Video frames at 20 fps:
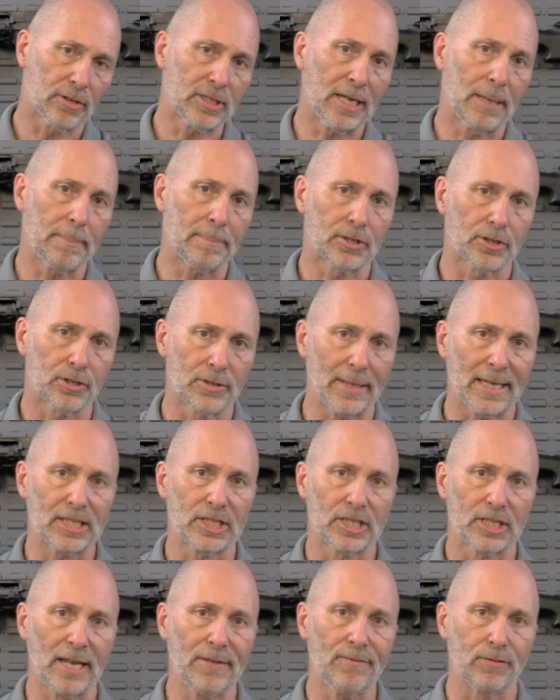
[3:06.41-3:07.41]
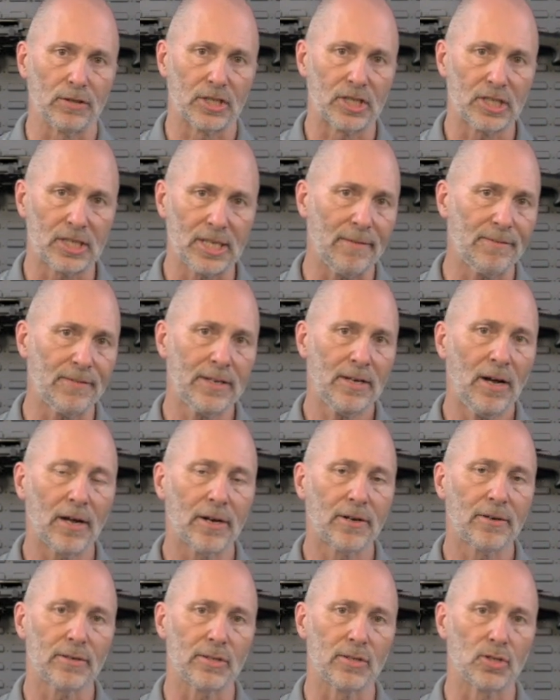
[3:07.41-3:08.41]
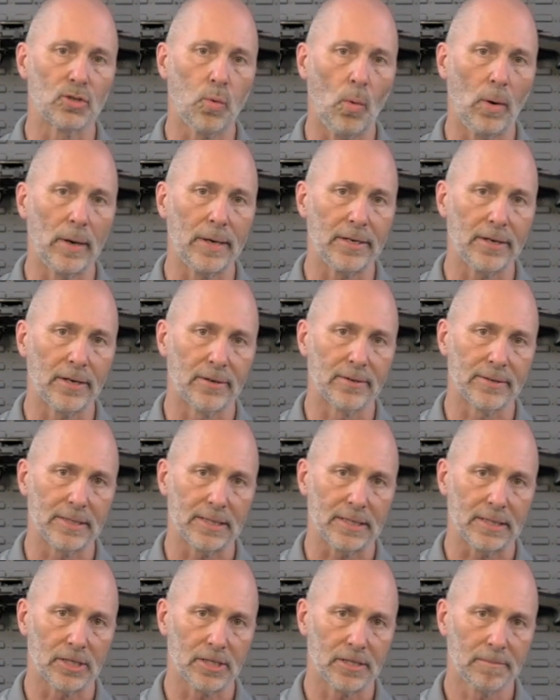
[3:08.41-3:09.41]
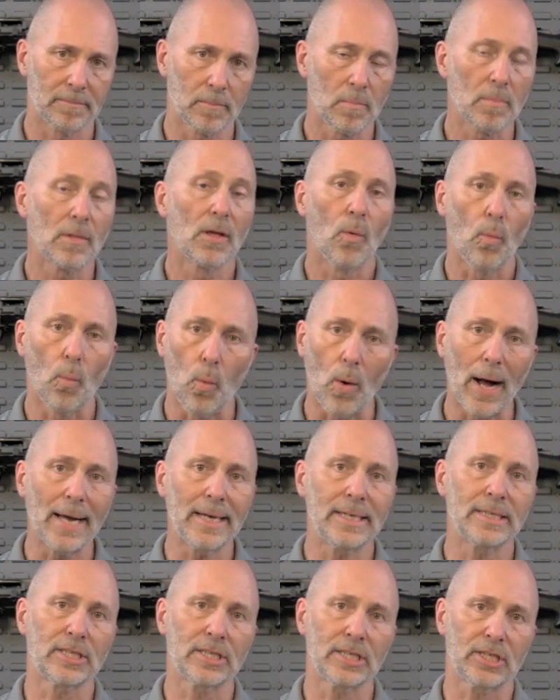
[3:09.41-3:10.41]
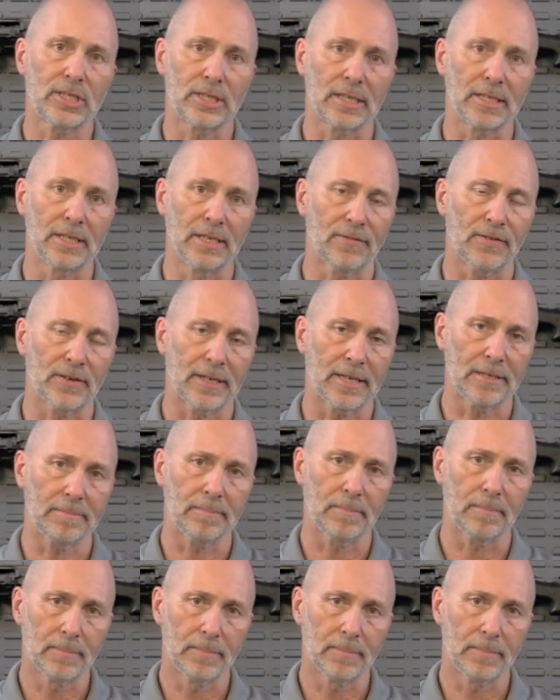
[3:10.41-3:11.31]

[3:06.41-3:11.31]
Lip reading: temperature of that safe was 720 degrees. Why is this significant?